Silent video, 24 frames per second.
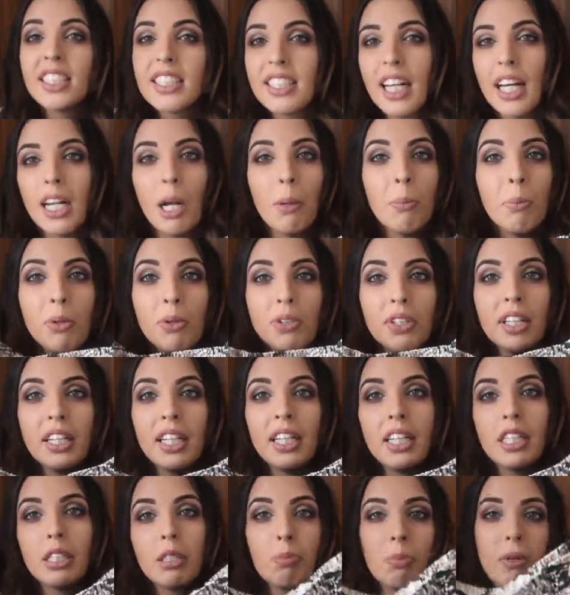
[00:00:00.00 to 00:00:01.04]
I said, I'll put the
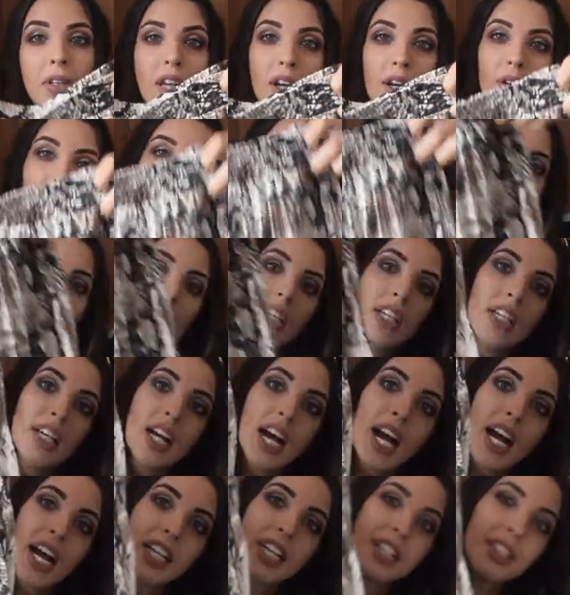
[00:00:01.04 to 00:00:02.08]
links below.
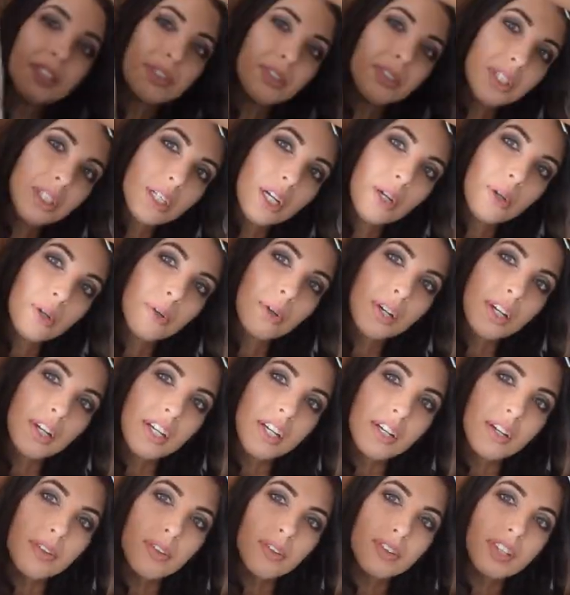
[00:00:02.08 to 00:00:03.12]
And, you know,
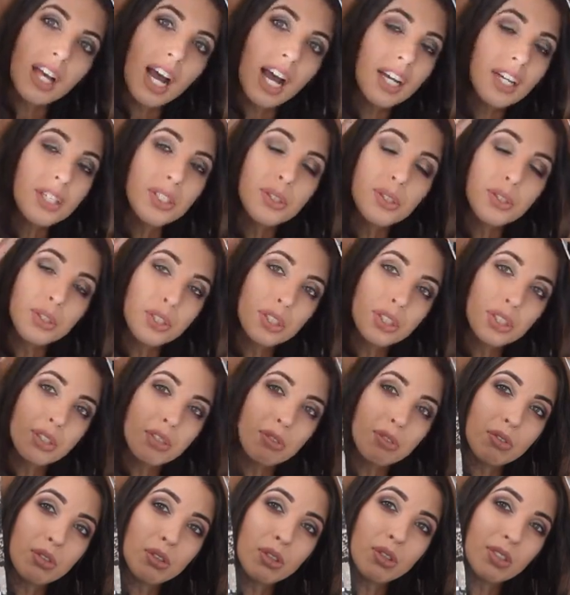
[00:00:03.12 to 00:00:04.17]
that is
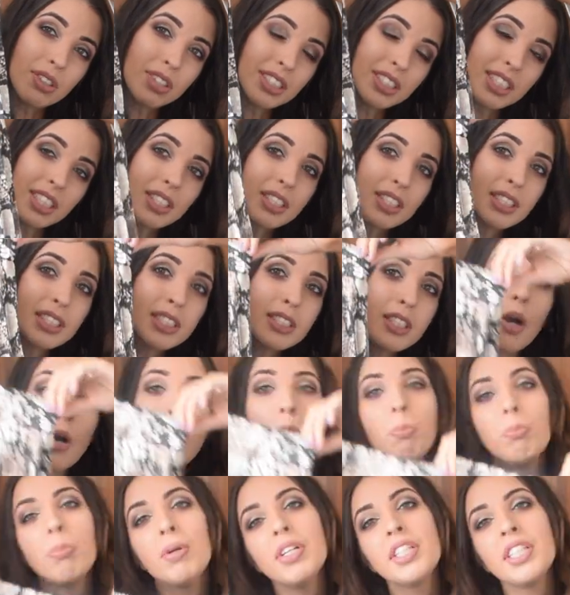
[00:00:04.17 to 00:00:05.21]
just looks
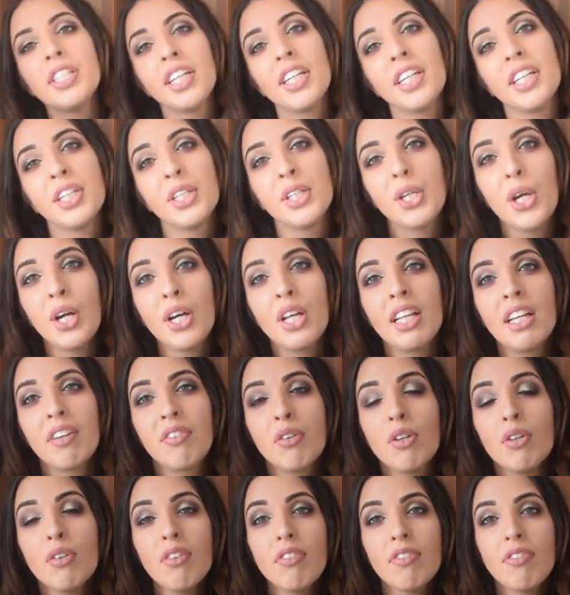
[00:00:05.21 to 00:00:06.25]
so pretty and girly. If
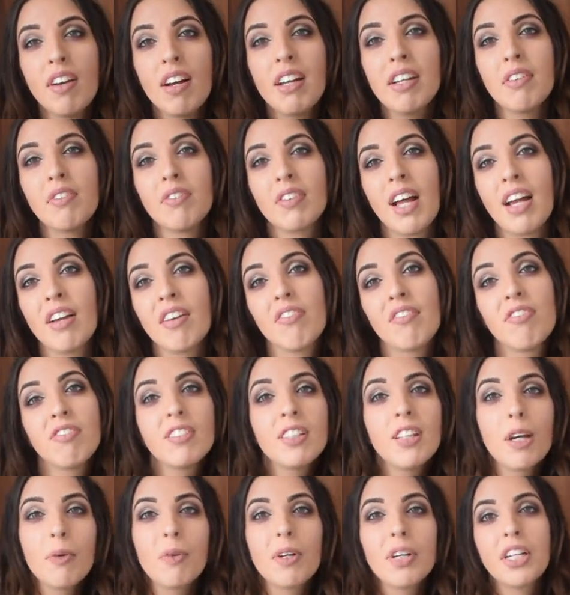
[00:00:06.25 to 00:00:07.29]
you're a fan of, like,
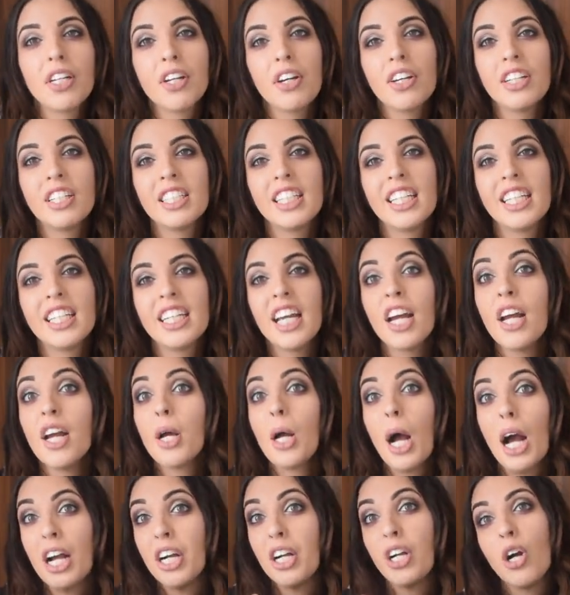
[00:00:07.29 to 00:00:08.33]
flowy, girly
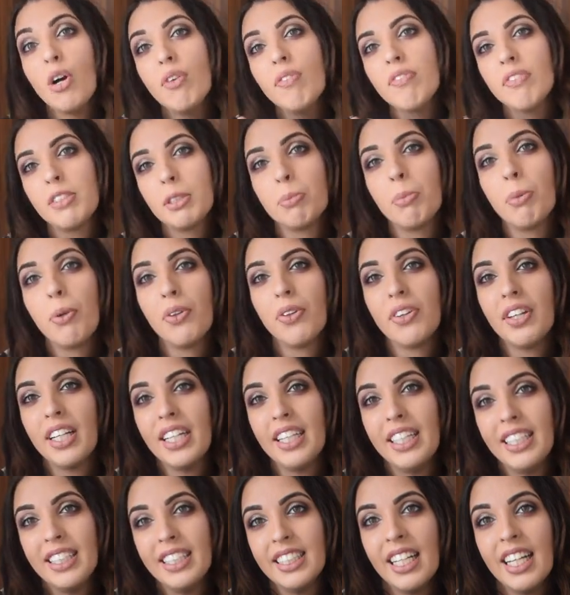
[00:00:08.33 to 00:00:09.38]
and comfortable
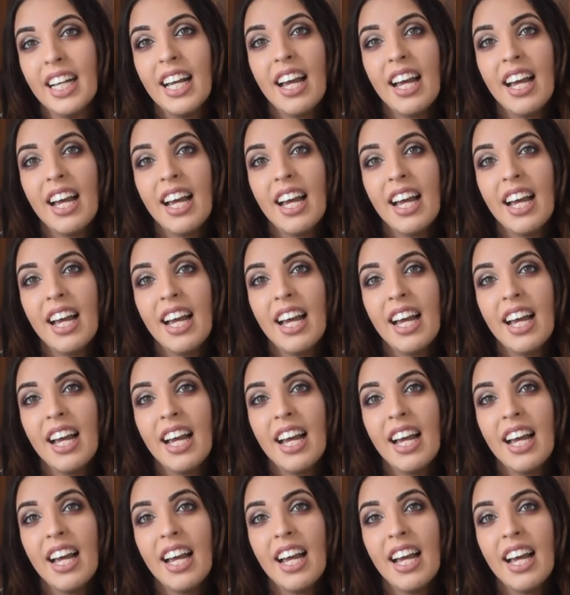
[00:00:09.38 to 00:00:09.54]
things,